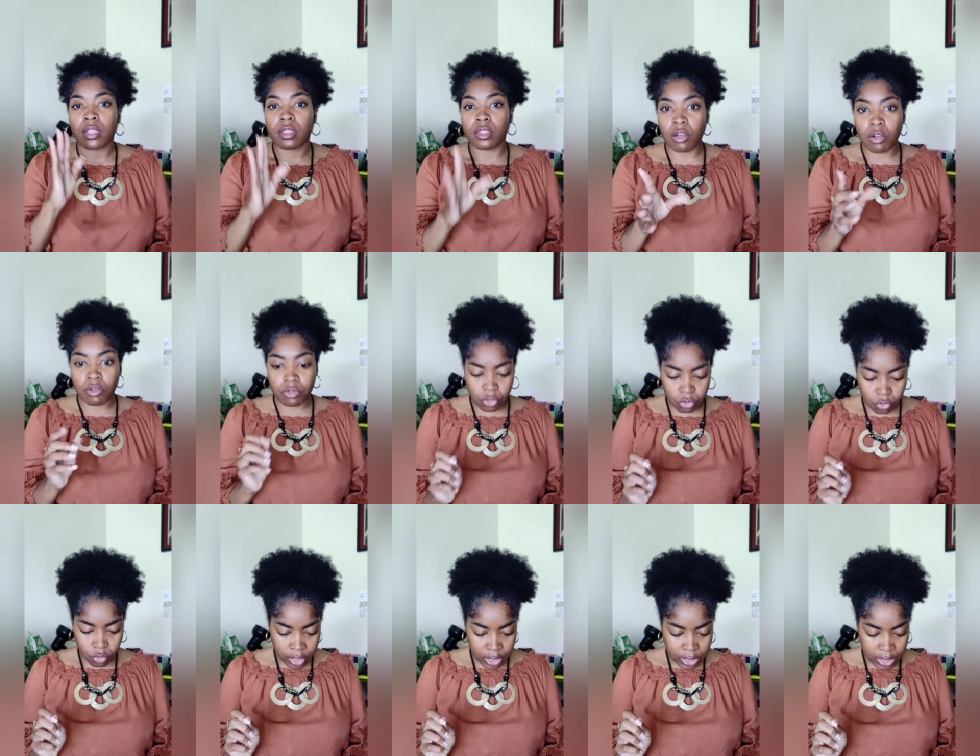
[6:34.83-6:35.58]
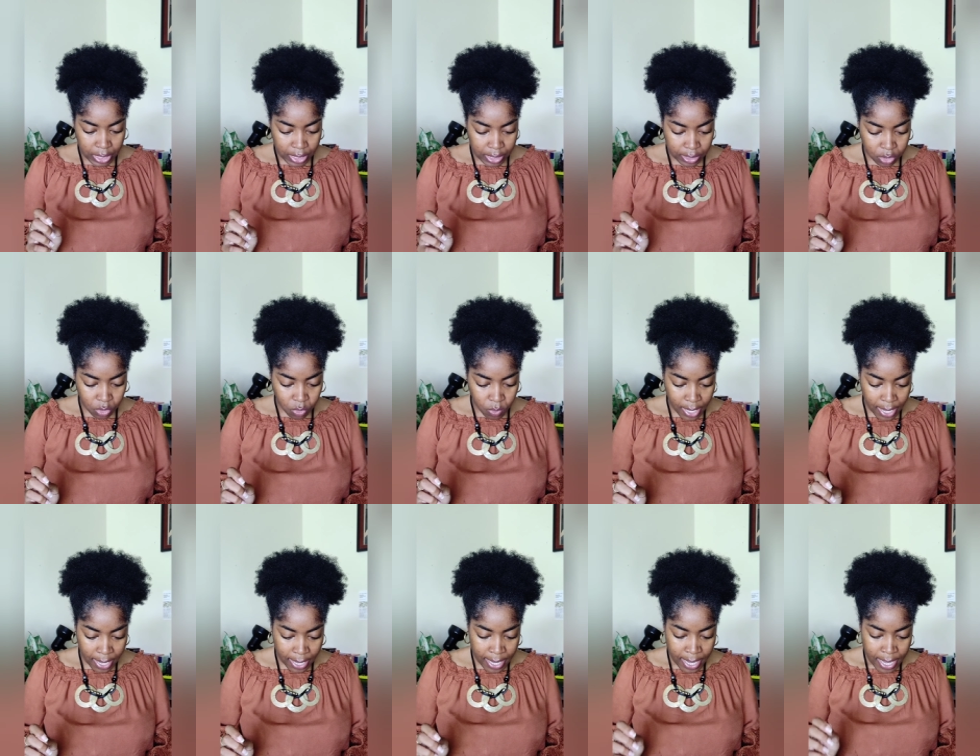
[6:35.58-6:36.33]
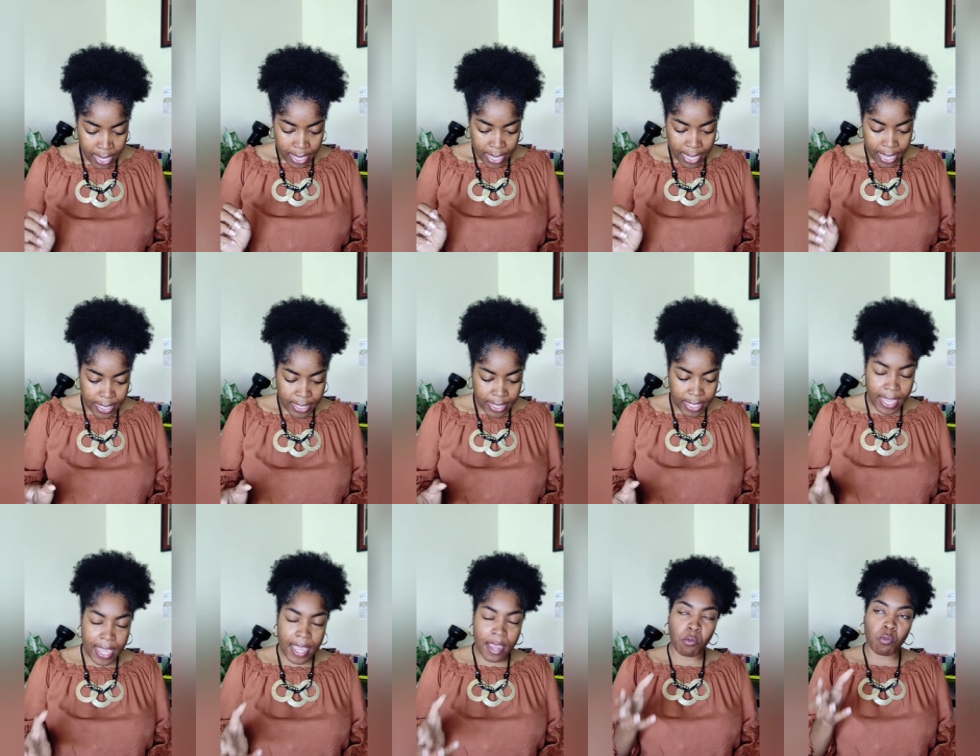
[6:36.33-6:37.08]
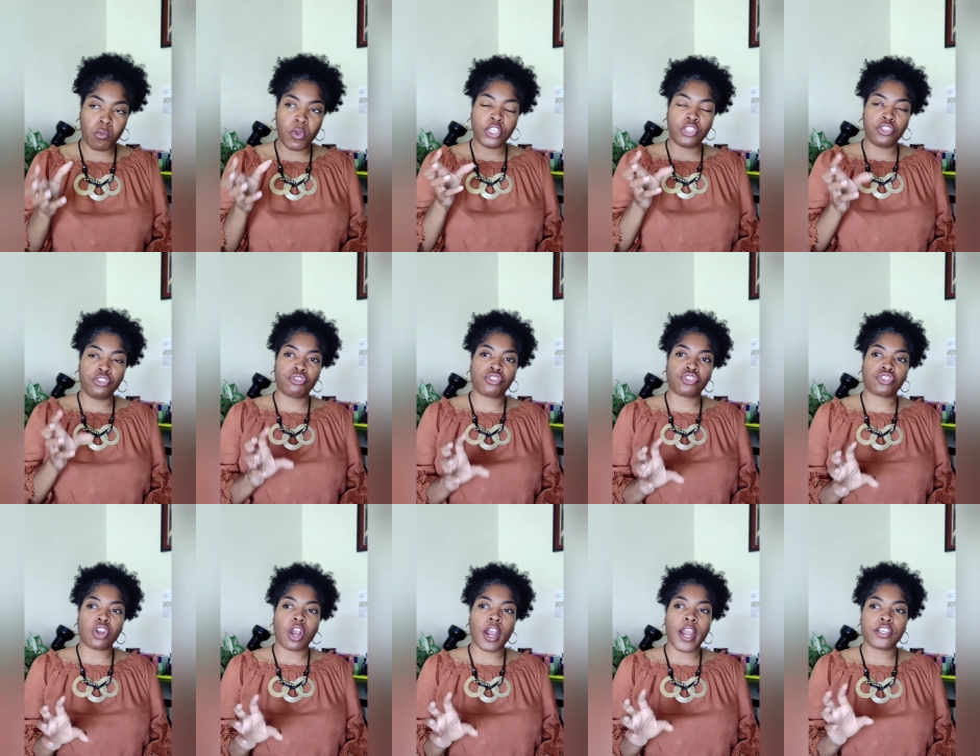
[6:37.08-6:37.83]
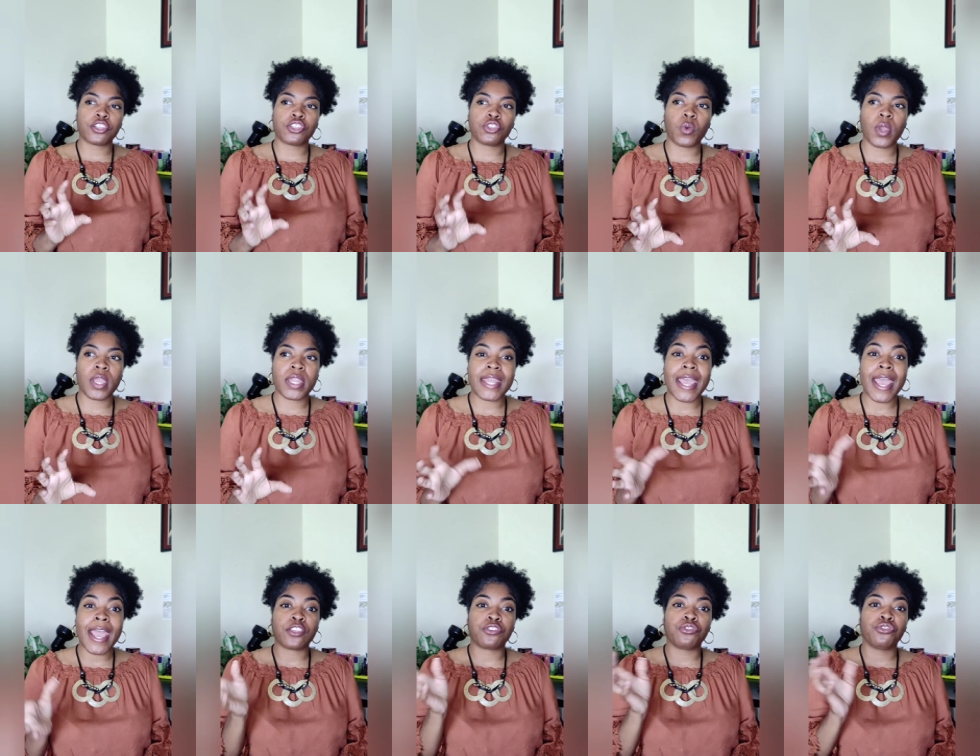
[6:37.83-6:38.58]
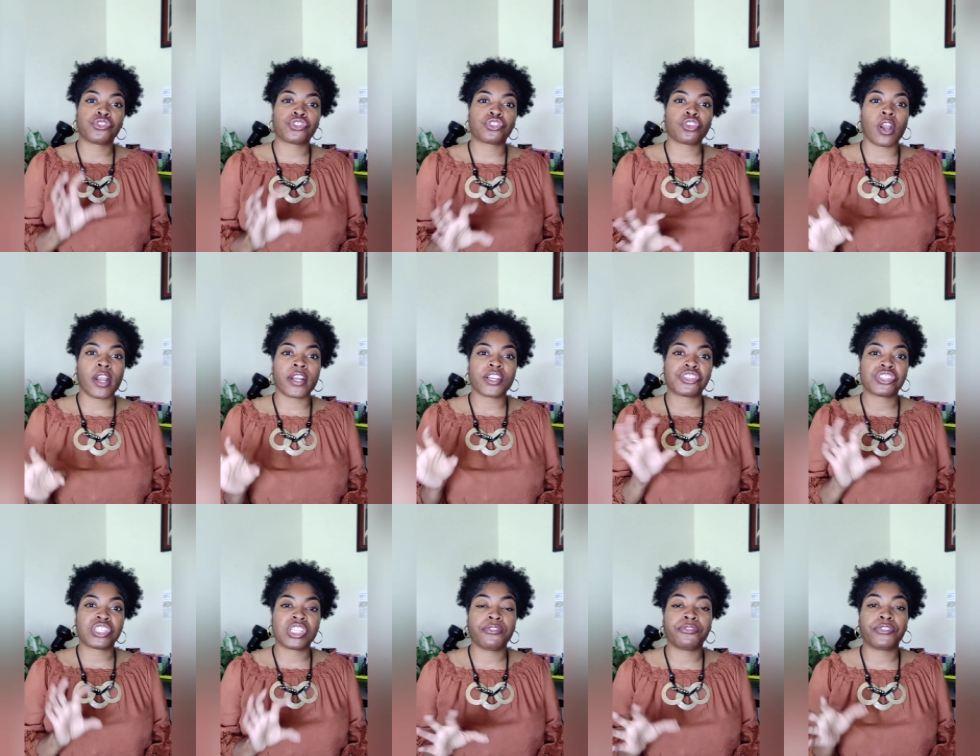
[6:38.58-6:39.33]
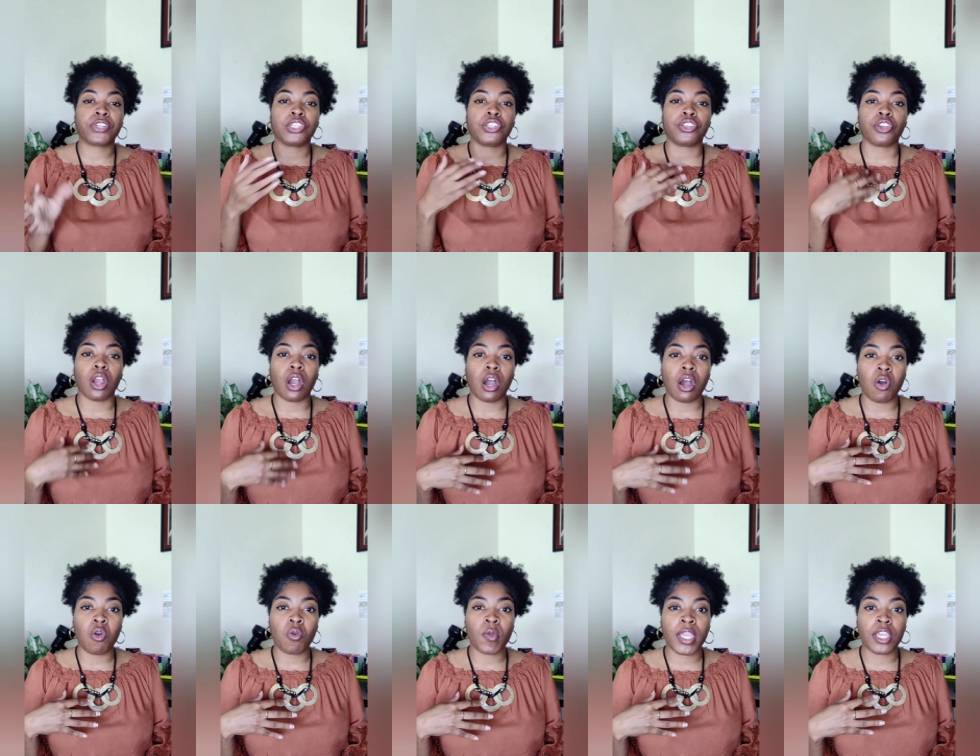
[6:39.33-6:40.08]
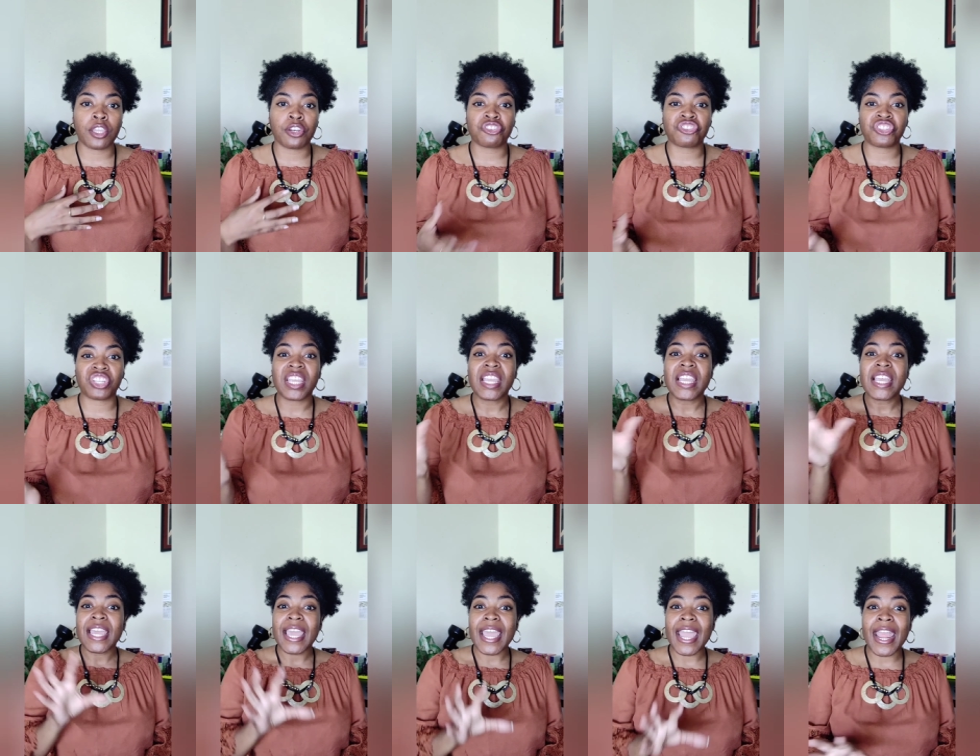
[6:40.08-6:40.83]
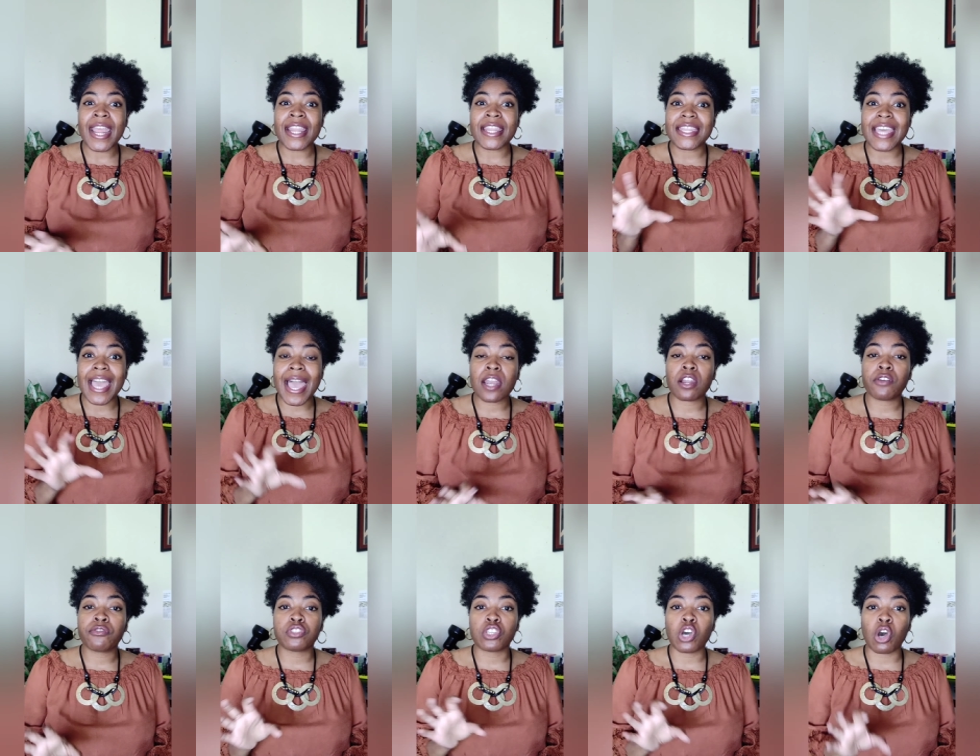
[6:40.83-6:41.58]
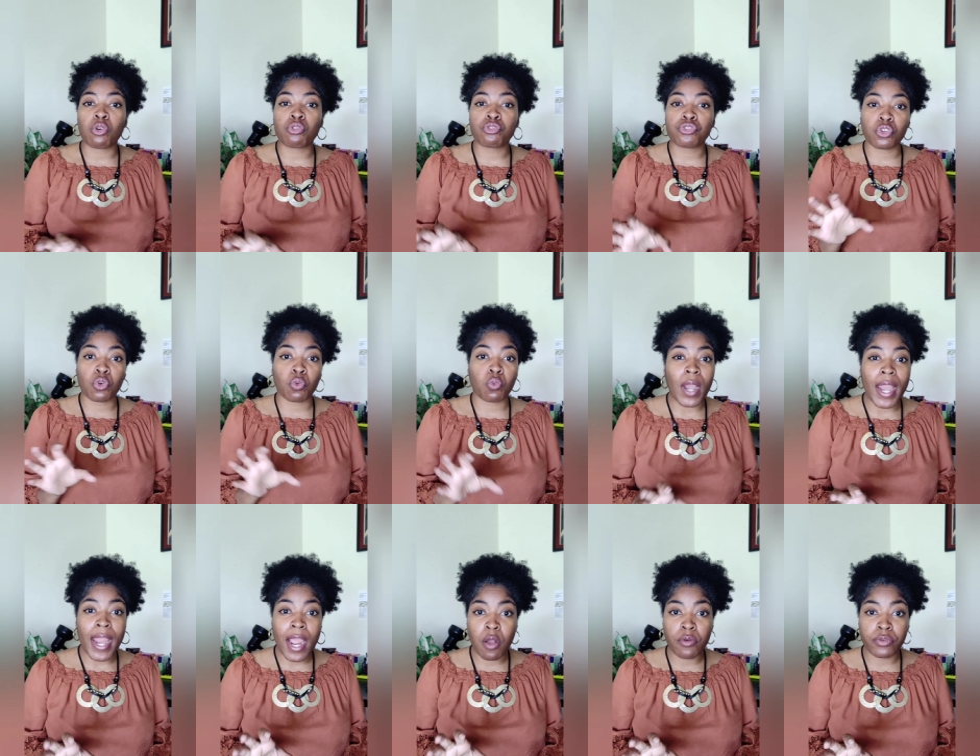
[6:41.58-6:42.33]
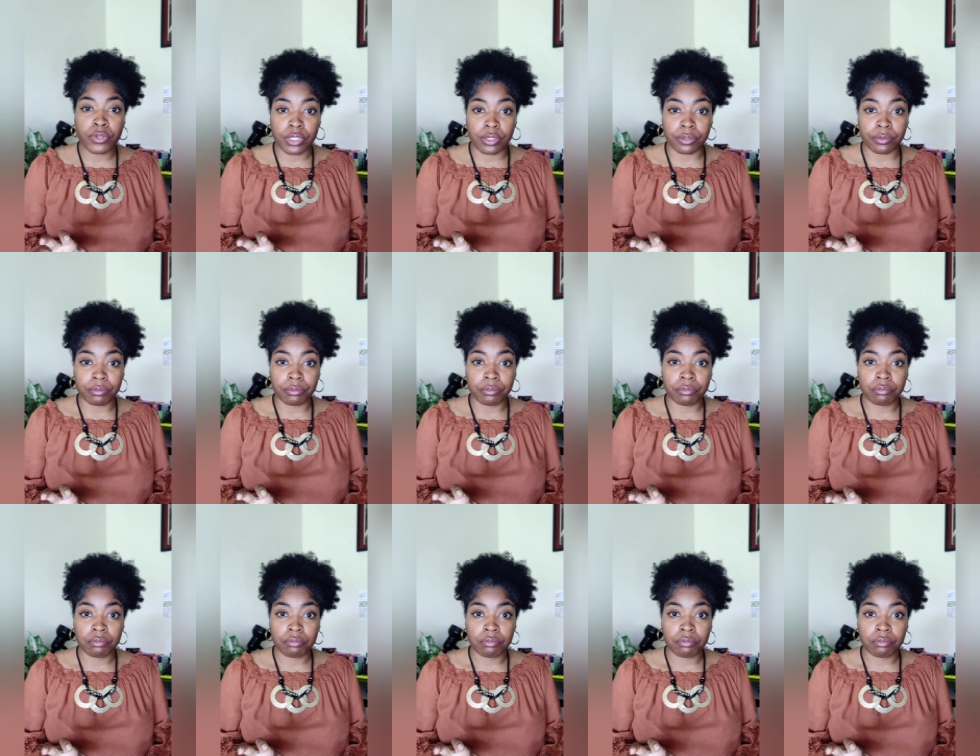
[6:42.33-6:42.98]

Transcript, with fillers: Those sort of things. OK. And then when you start doing that, you start shifting your own energy and that of those around you.